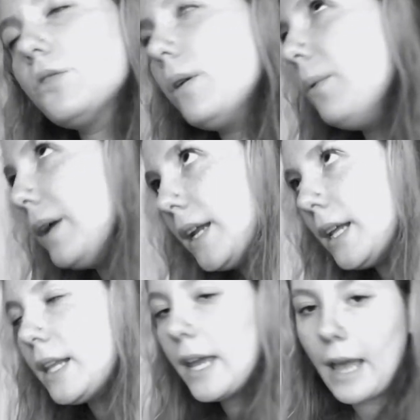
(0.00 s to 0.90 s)
So I went
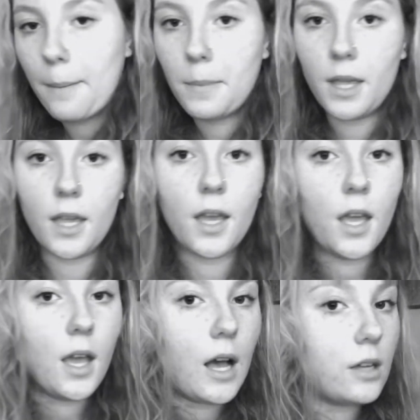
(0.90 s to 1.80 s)
in, they kept me,
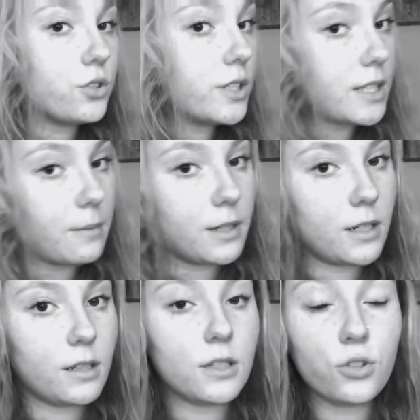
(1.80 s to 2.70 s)
I was 3
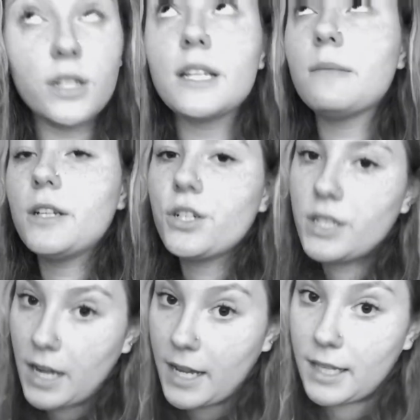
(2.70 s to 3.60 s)
centimeters
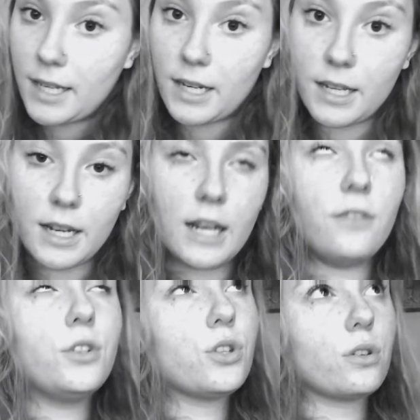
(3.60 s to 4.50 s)
dilated. And
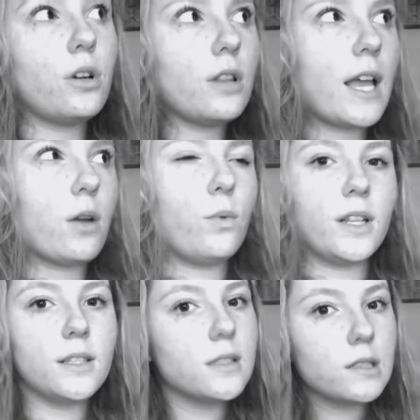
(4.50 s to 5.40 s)
if you don't know like
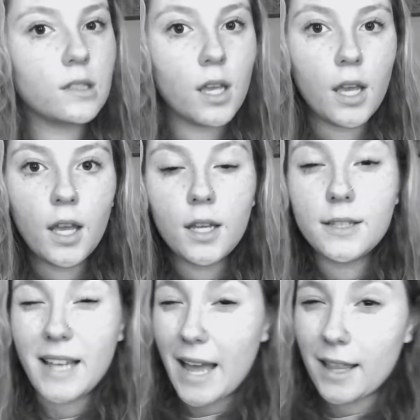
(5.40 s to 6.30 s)
what
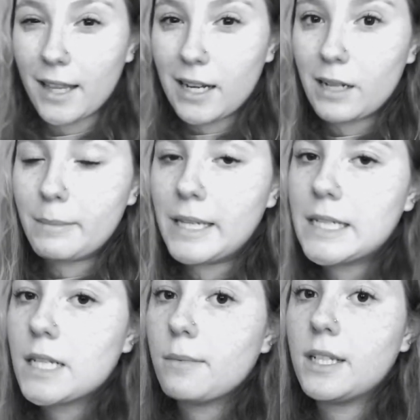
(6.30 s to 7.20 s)
dilated
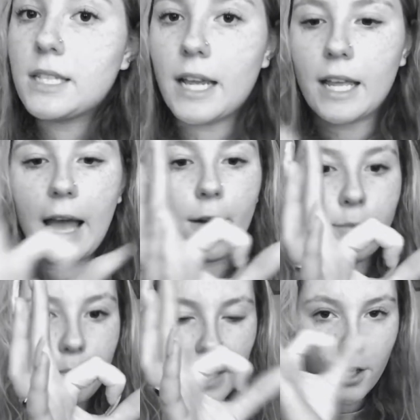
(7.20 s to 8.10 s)
means, it means like how
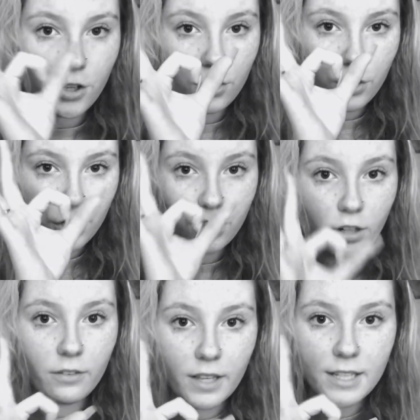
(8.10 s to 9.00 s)
big your
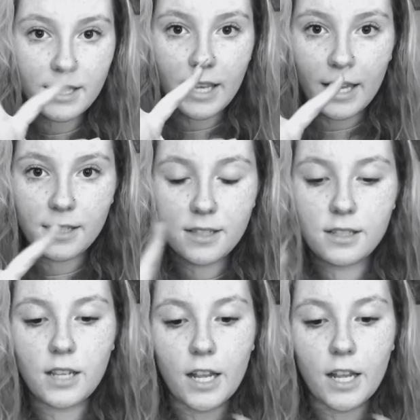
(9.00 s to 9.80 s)
cervix gets.